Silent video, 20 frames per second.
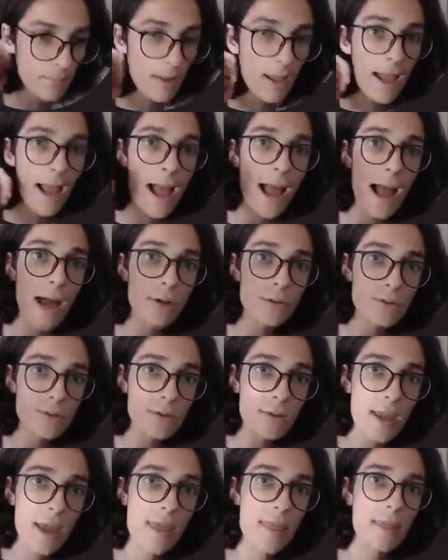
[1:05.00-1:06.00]
how
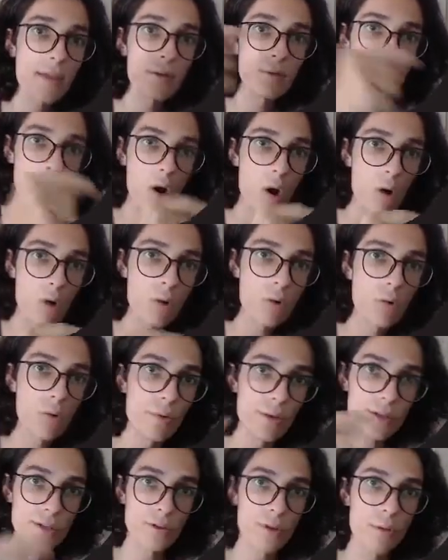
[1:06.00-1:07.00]
to get the raw
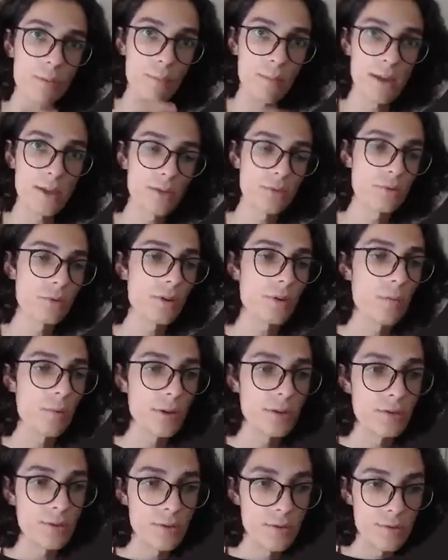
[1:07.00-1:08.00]
original password
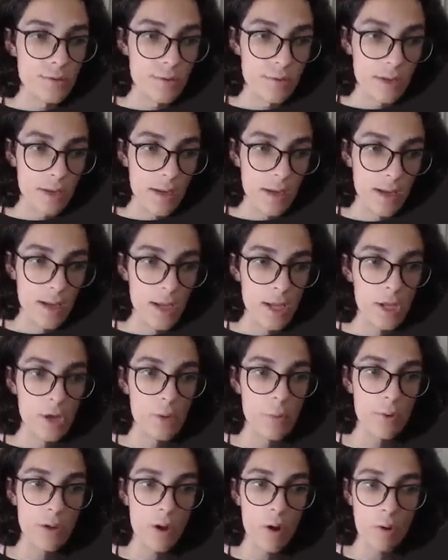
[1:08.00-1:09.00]
123.
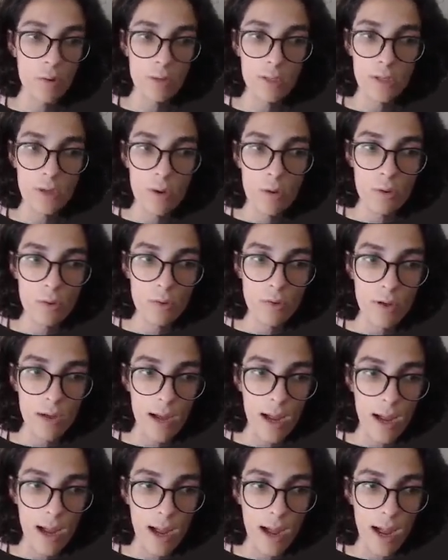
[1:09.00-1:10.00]
We only know
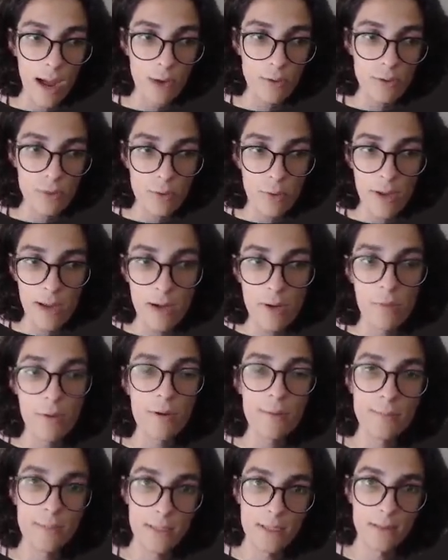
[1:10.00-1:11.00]
how to
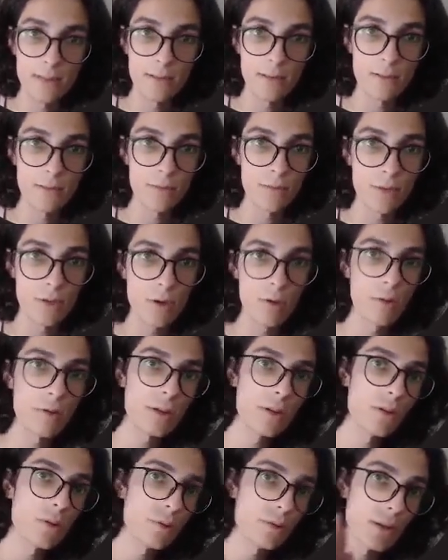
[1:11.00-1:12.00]
encrypt it. We
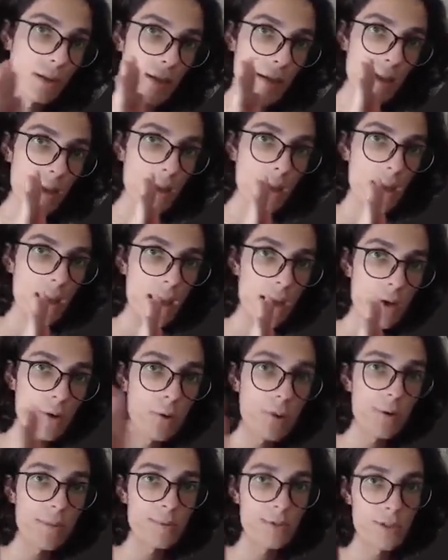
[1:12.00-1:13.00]
only know the
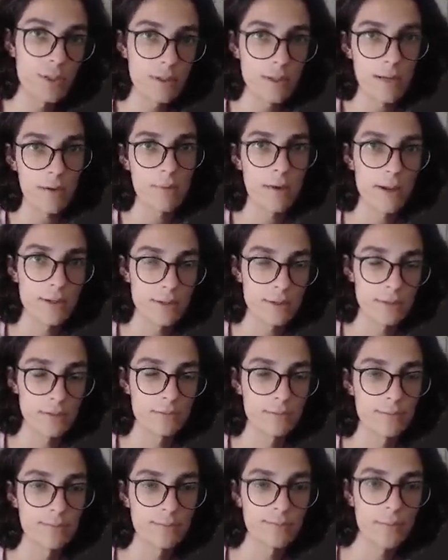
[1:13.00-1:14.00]
encryption
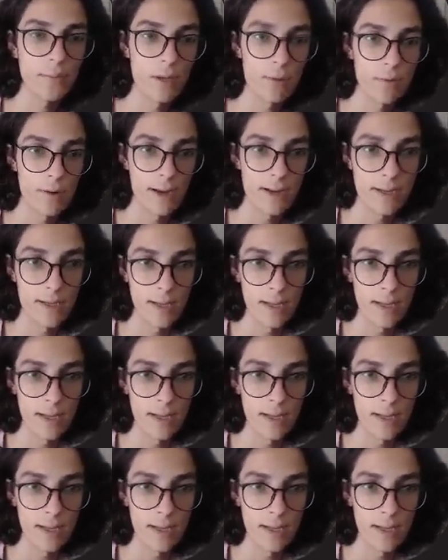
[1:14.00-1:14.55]
direction, right?